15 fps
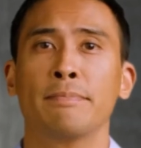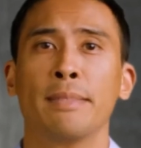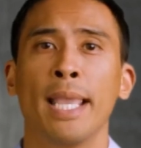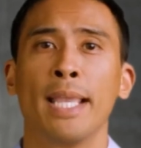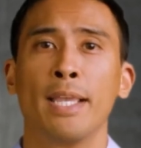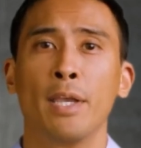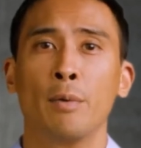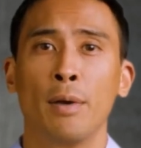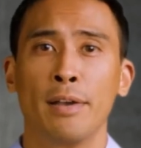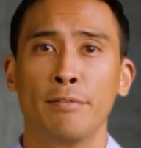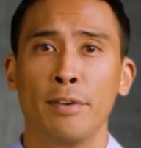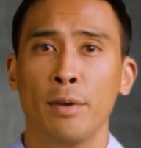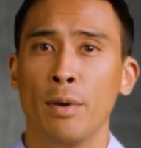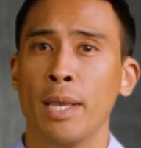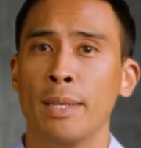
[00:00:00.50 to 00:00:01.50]
Hello
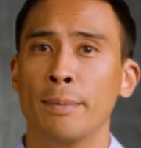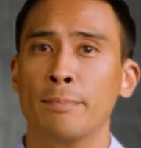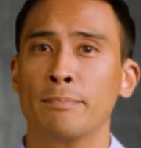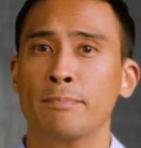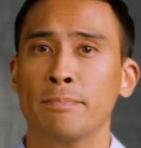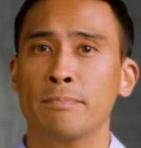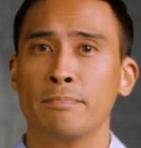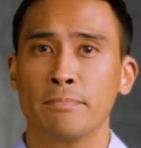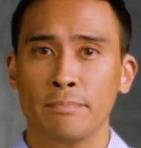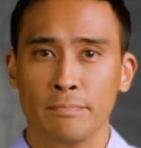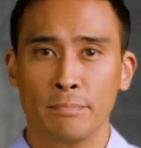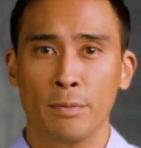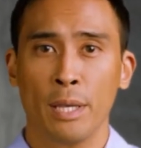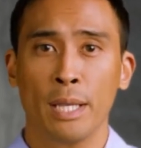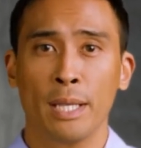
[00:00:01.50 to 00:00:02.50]
everyone.
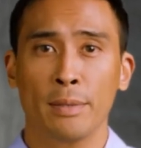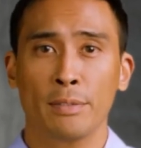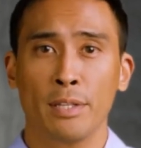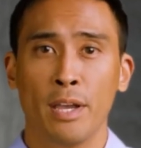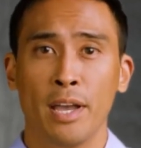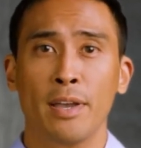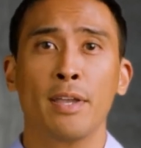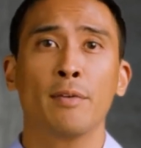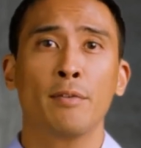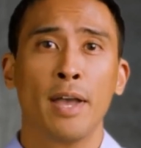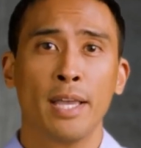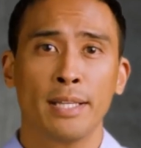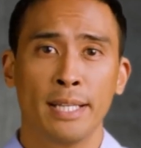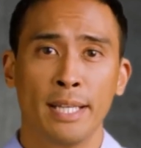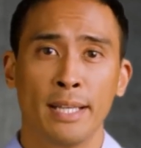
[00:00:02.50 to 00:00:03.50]
Welcome to Arga
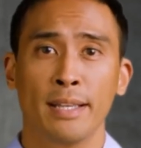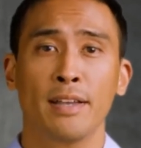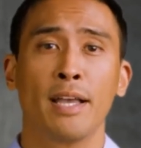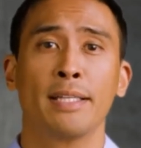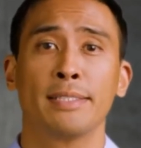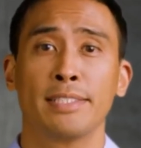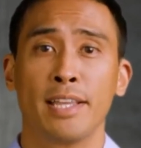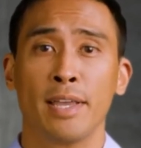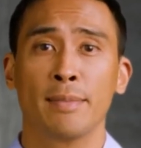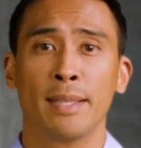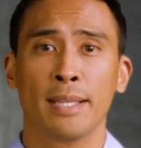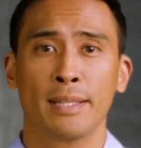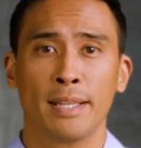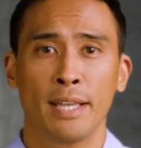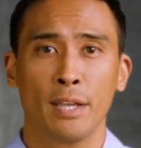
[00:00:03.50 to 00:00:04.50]
Radi. I'm
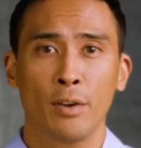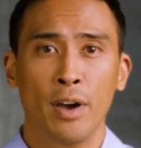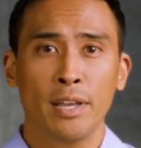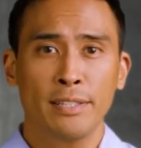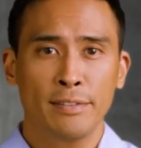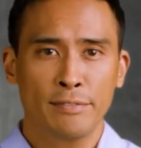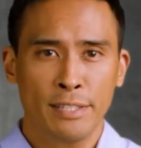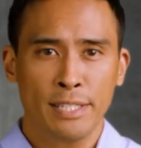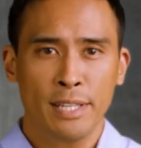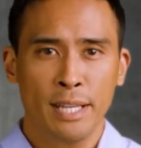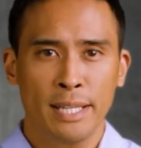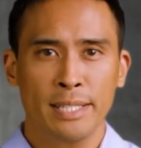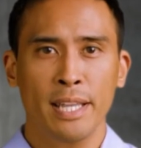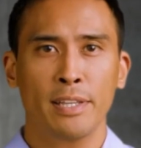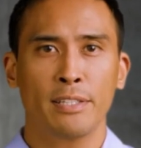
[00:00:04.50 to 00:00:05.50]
Simon, your artificial
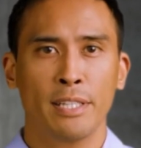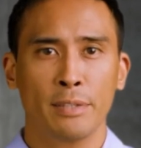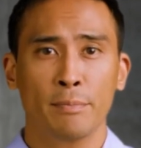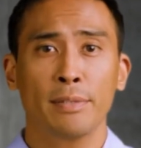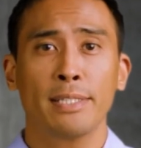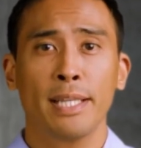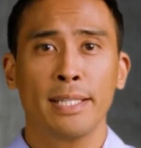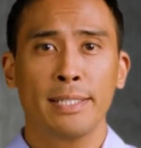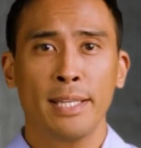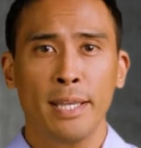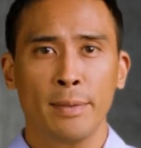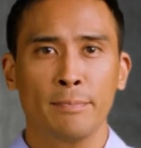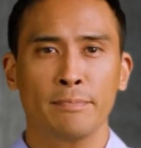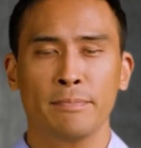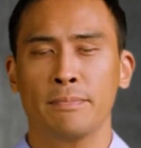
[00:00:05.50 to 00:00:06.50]
intelligence
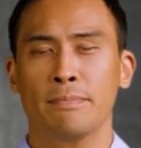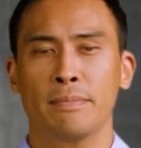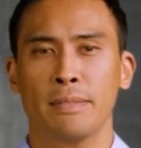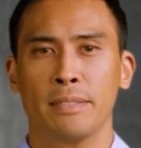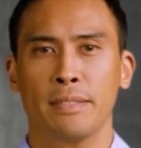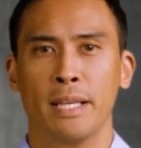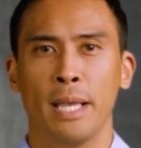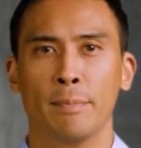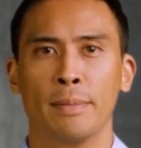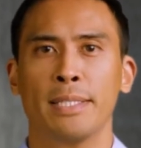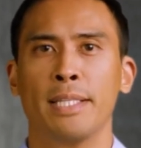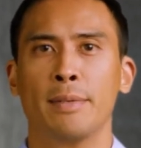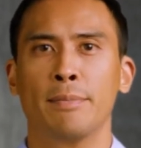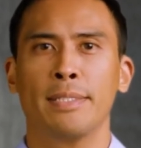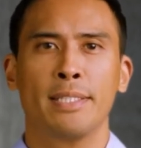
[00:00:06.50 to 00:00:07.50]
presenter. In
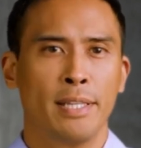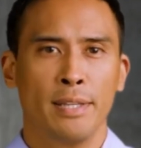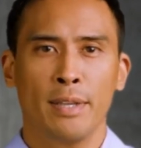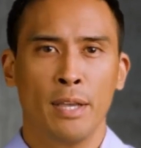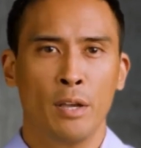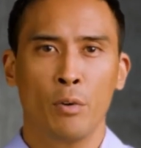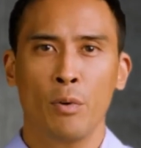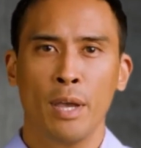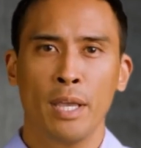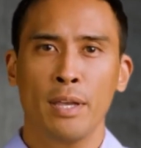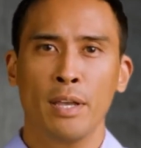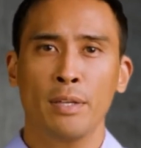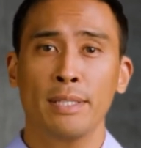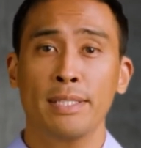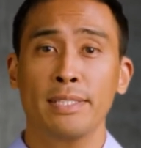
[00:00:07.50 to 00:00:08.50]
this episode, we are
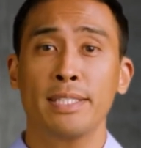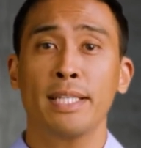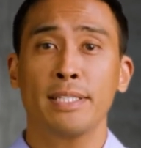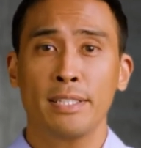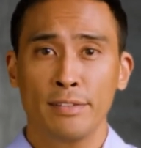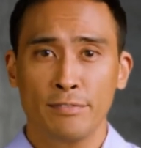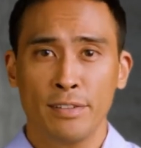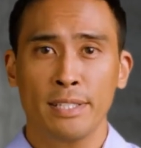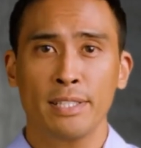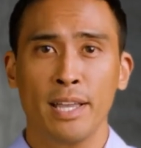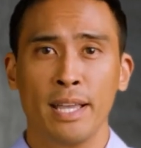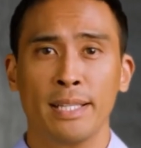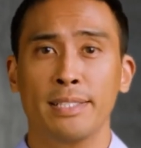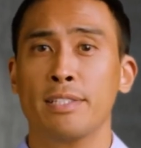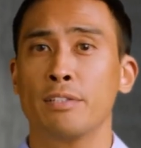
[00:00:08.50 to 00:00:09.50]
going to see different
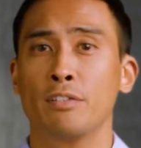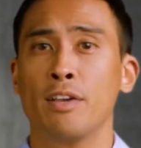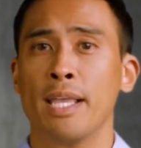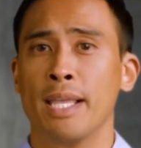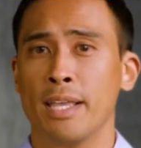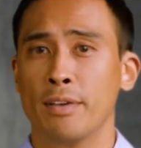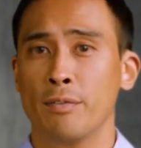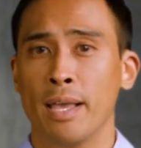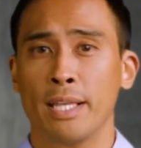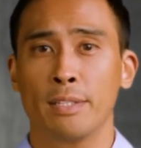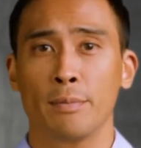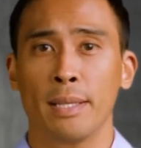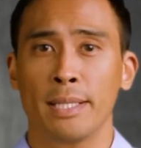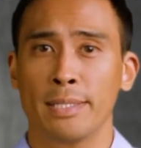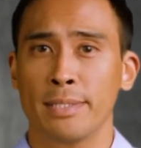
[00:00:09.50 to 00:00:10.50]
types of trading
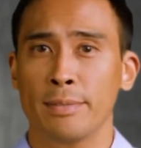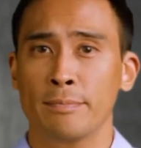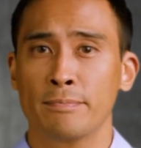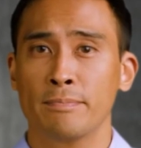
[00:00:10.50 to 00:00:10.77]
arrangements.